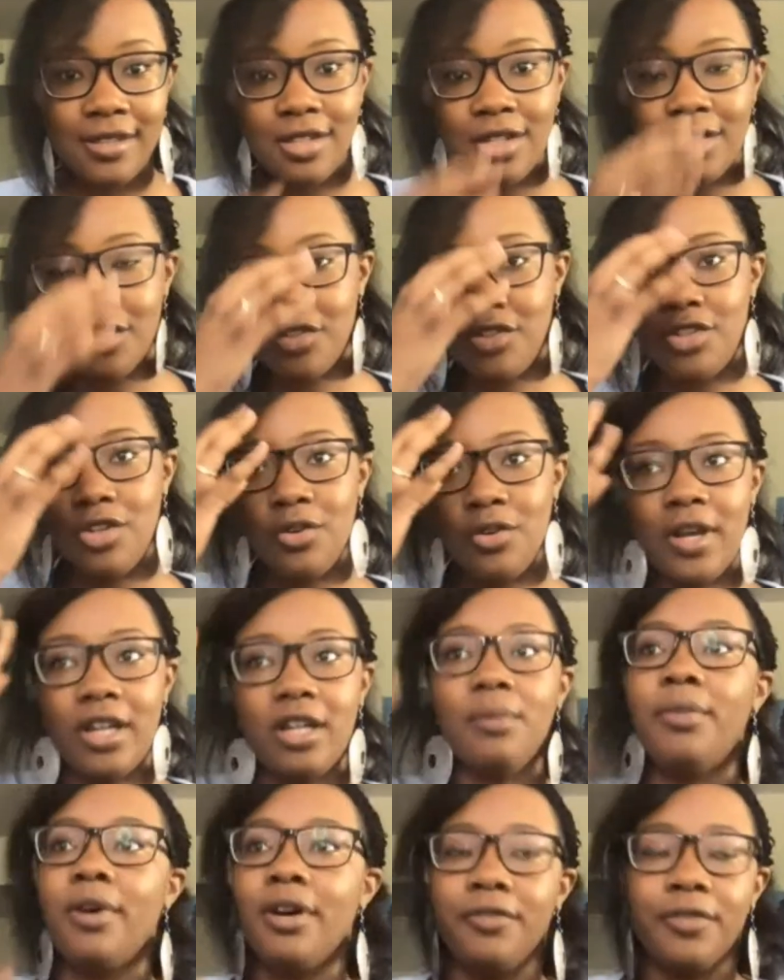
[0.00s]
There's no kind
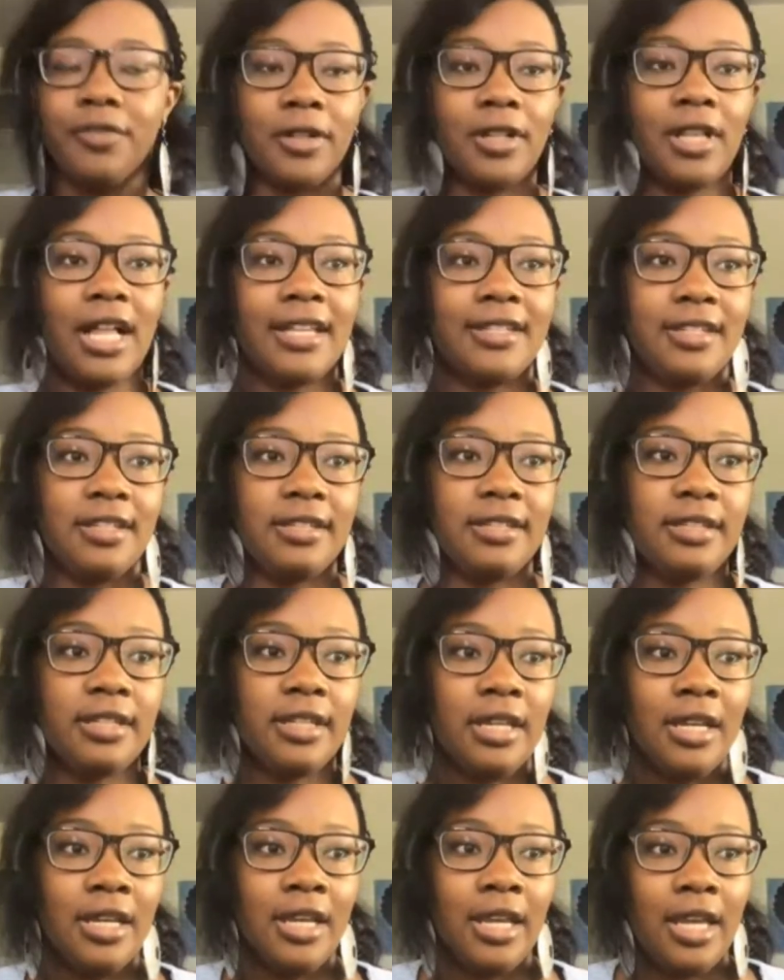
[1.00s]
of buffer classes.
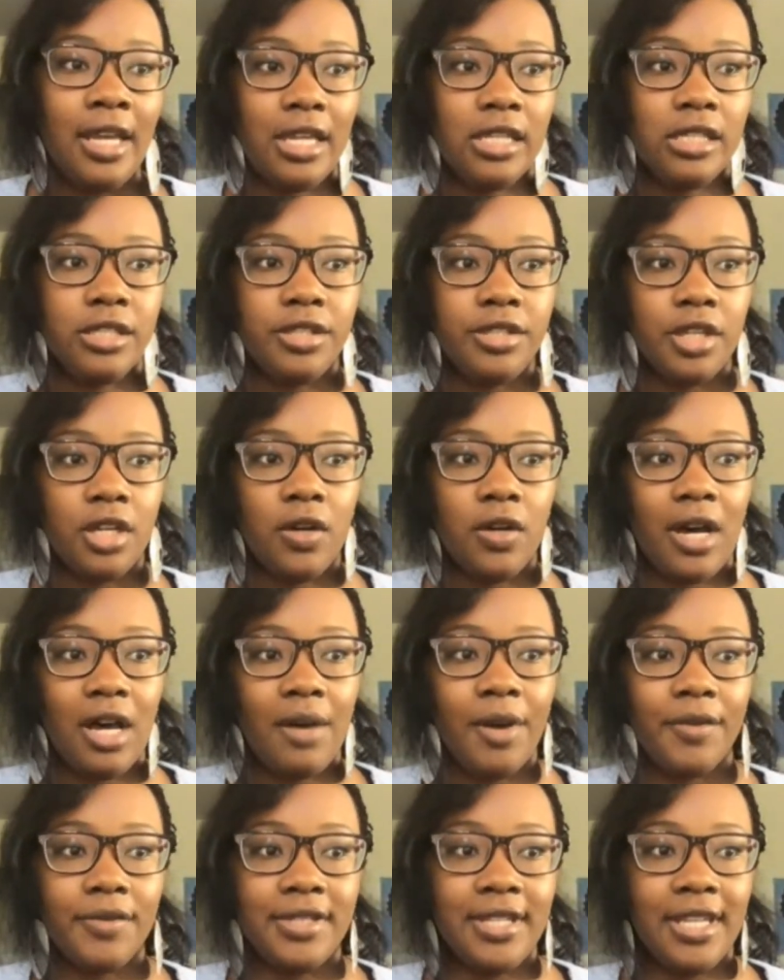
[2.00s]
And so
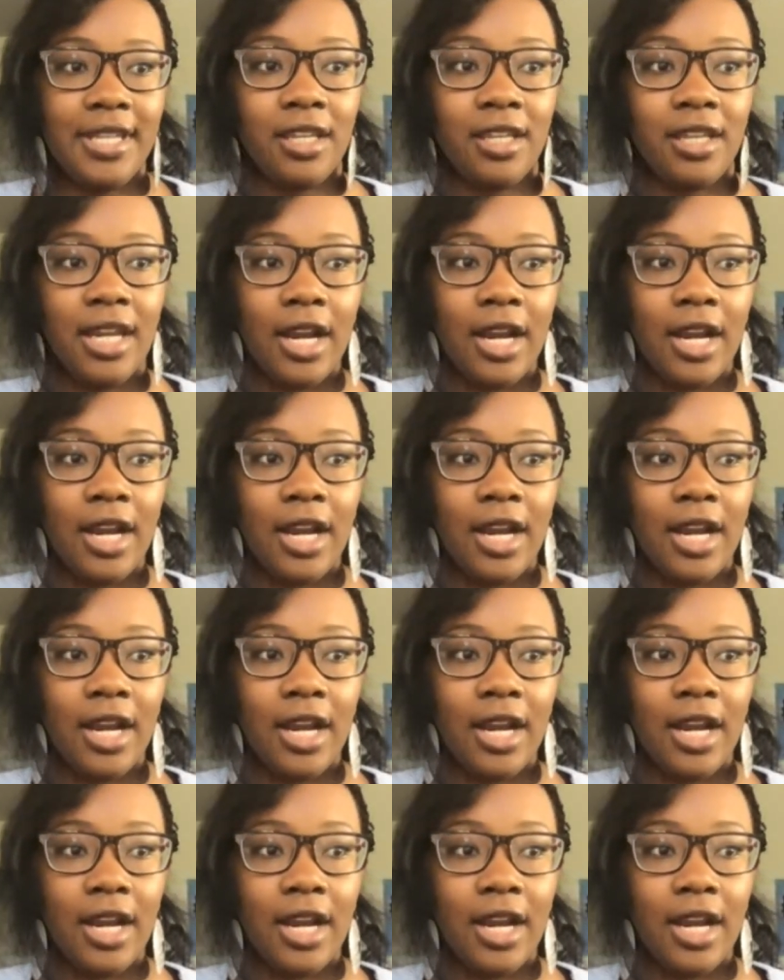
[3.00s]
I was taking